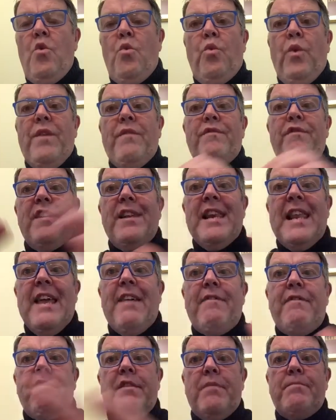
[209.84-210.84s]
We've
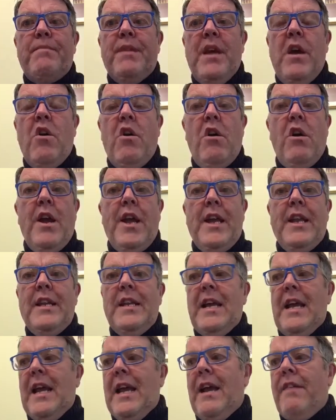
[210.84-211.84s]
left
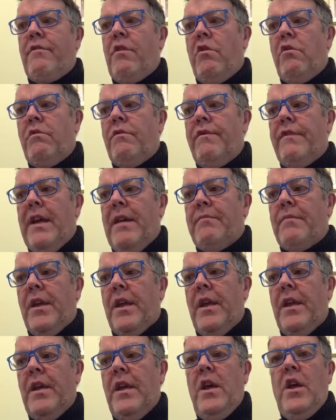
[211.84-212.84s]
behind our old
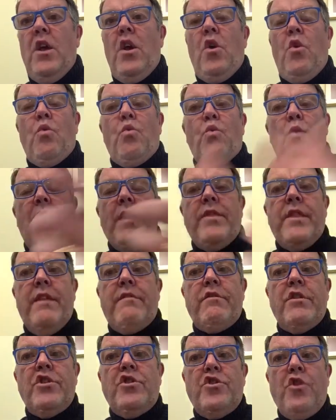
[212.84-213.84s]
family. When
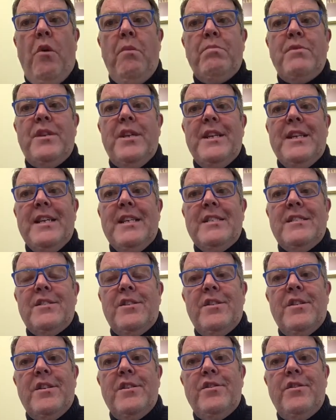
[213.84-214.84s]
they're adopted
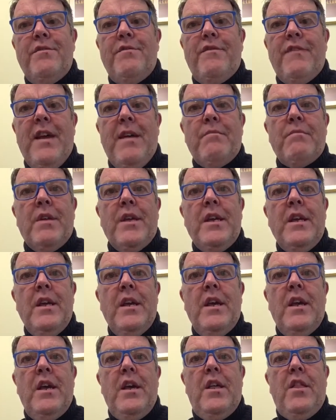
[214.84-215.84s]
into the new family,
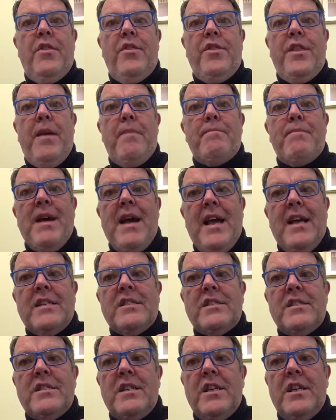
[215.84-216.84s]
their
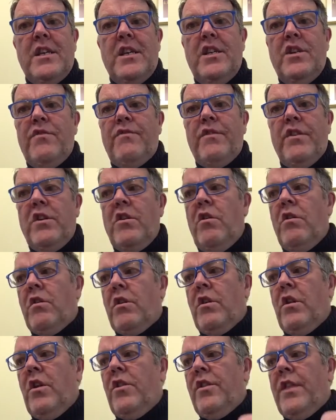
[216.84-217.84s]
past is
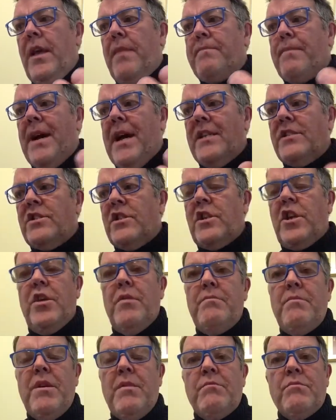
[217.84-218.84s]
forgotten. Their past
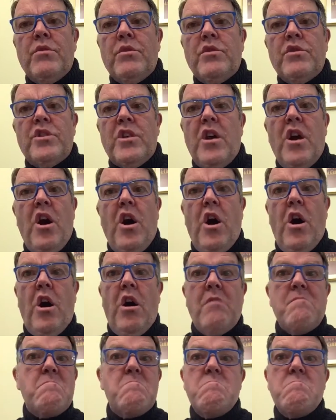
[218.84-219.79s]
commitments are